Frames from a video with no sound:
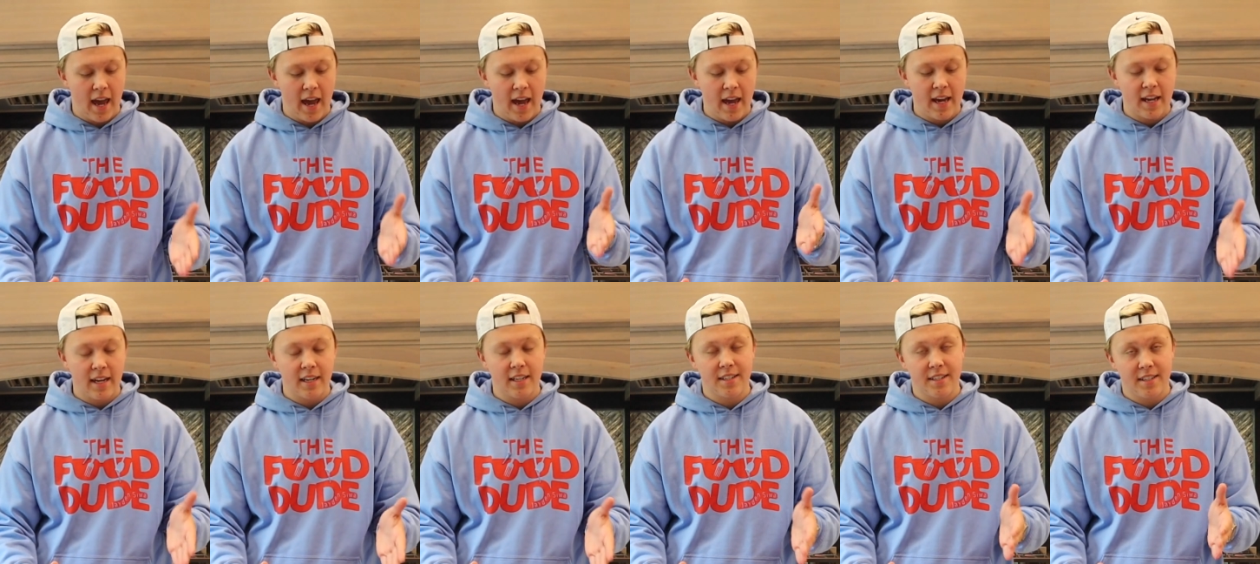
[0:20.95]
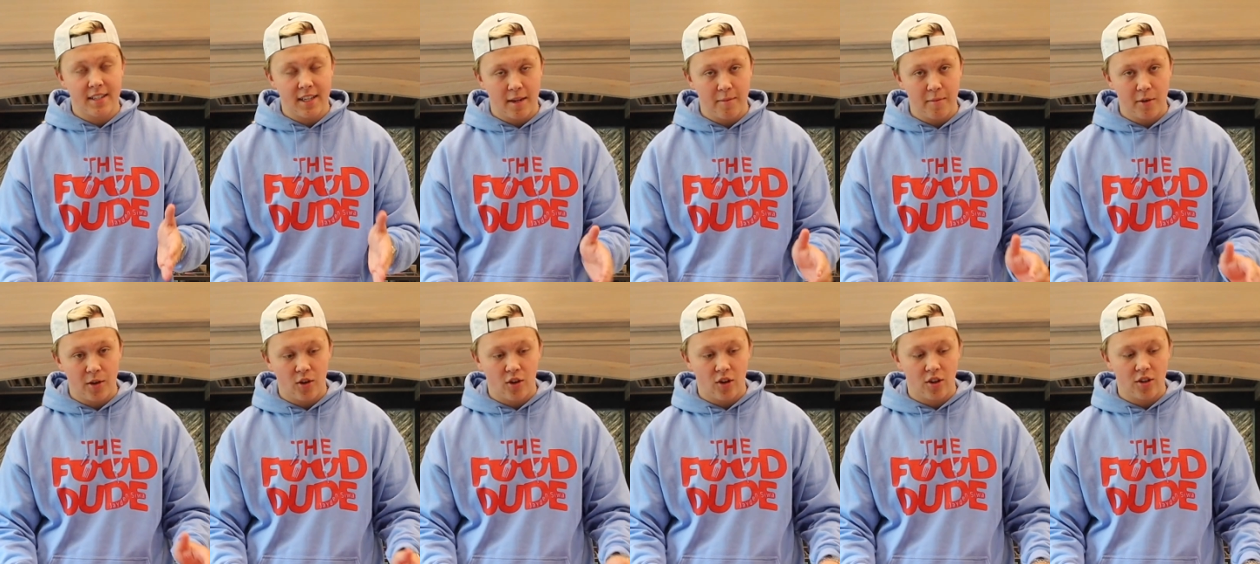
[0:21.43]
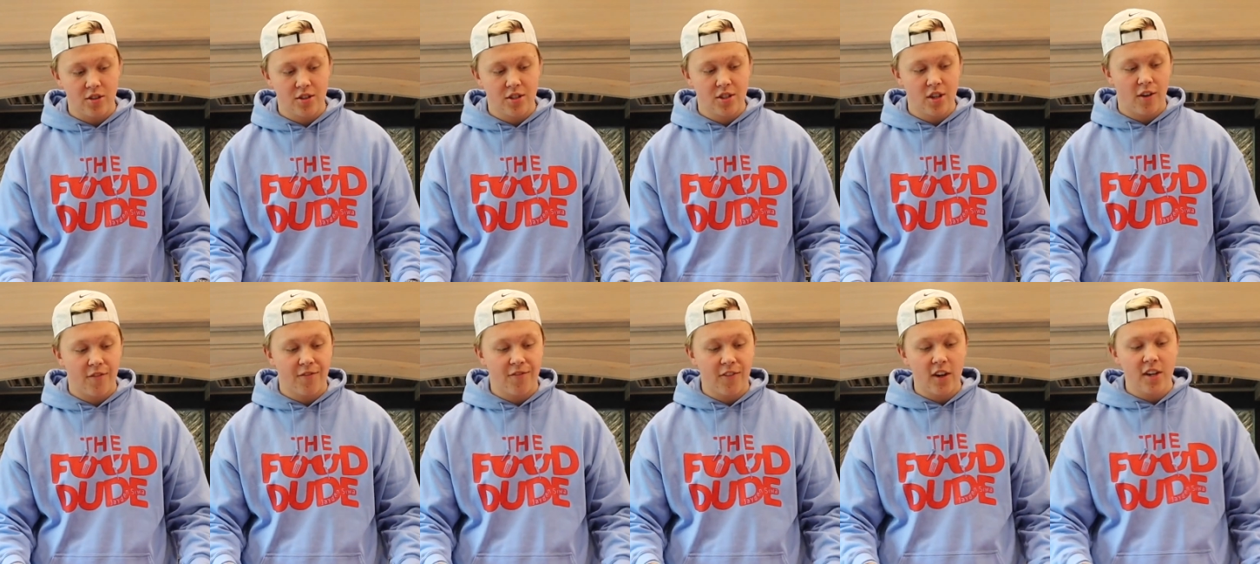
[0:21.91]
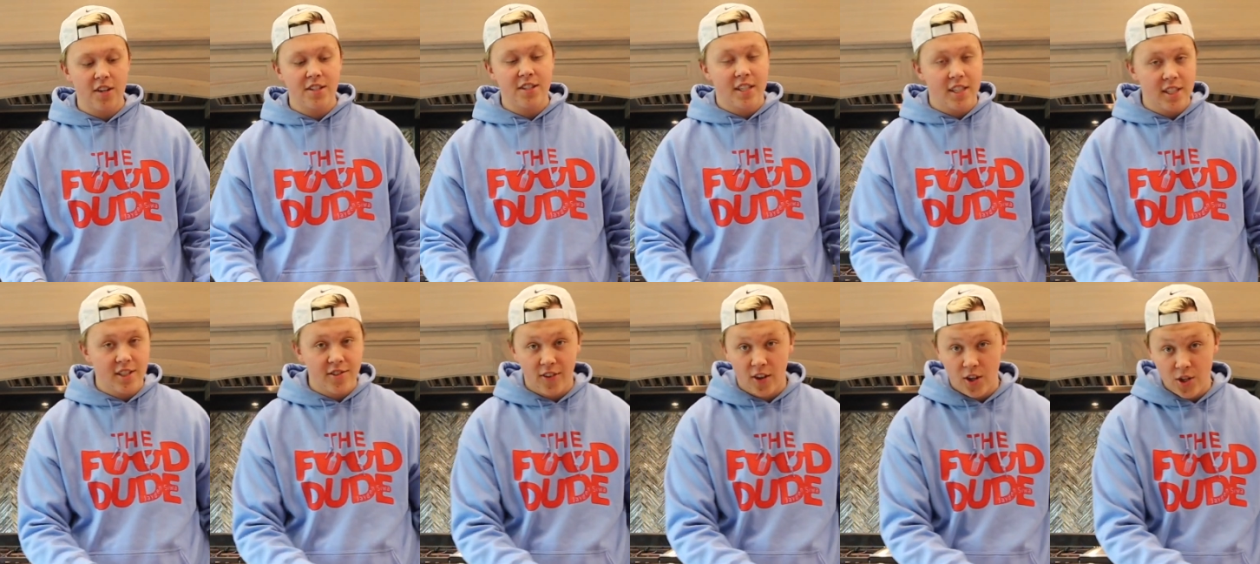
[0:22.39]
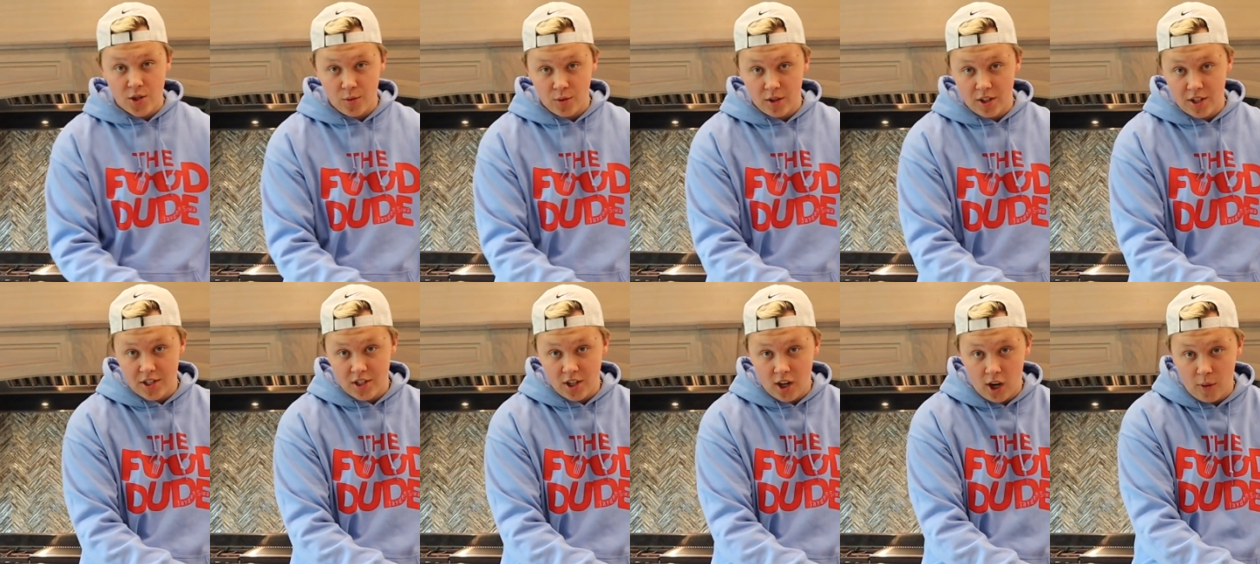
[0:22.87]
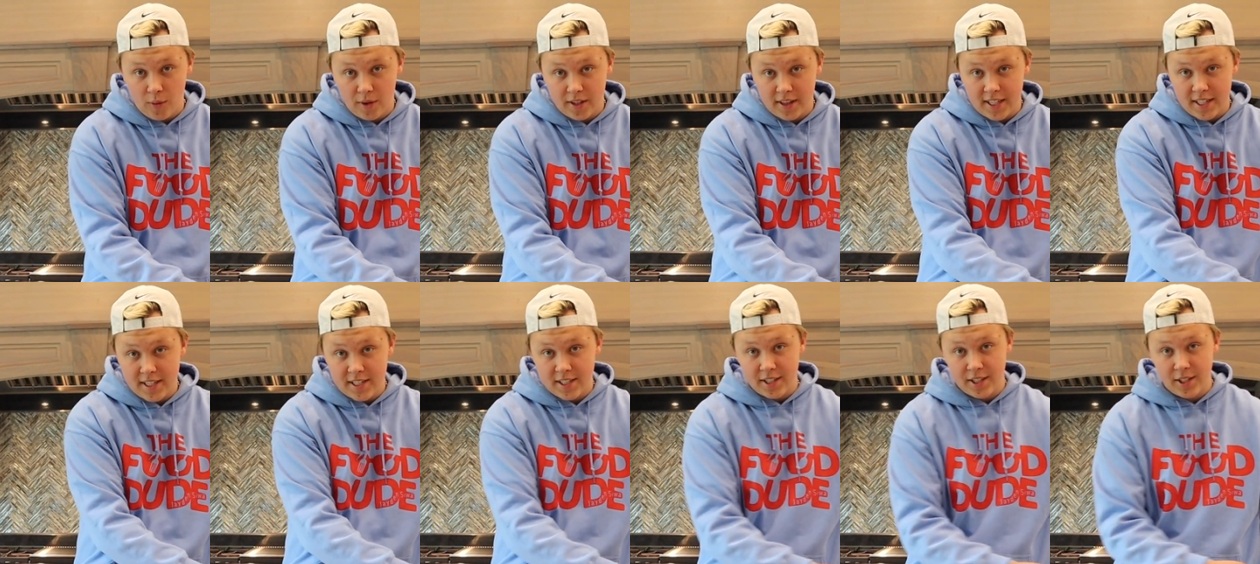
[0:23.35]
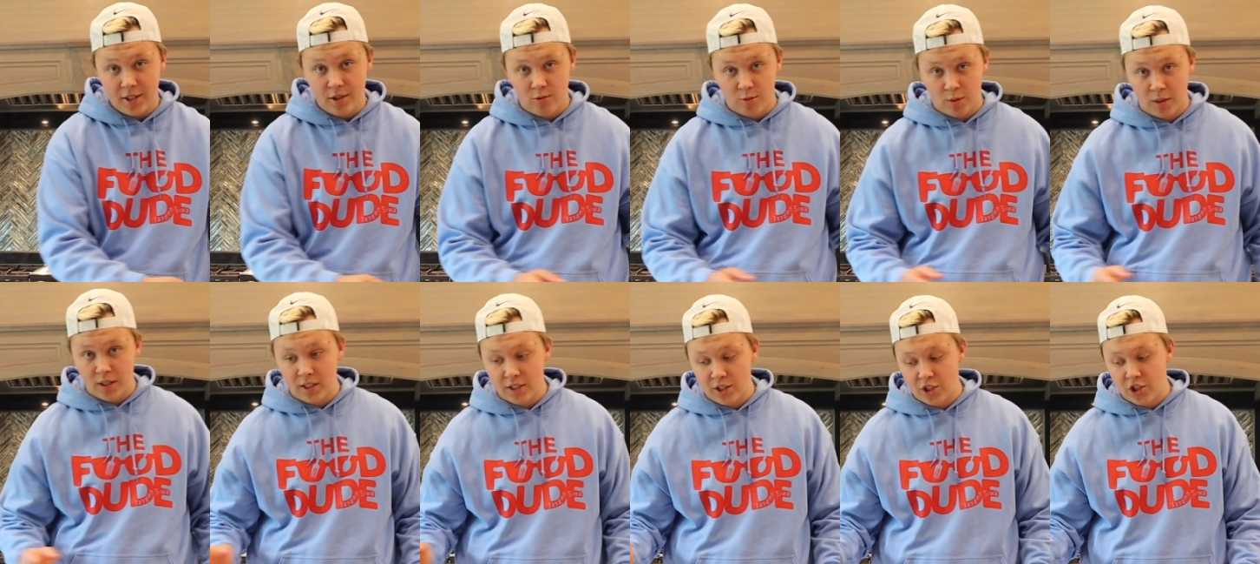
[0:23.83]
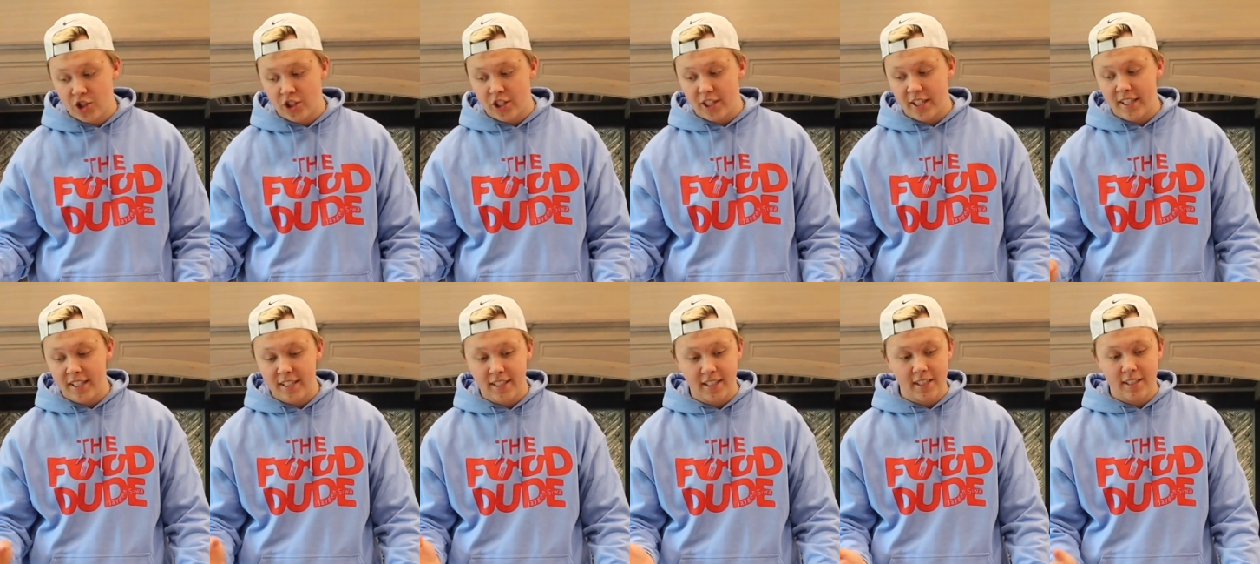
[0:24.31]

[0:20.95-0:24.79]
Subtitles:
and cinnamon rolls. So first things first we're gonna start with is the grilled cheese,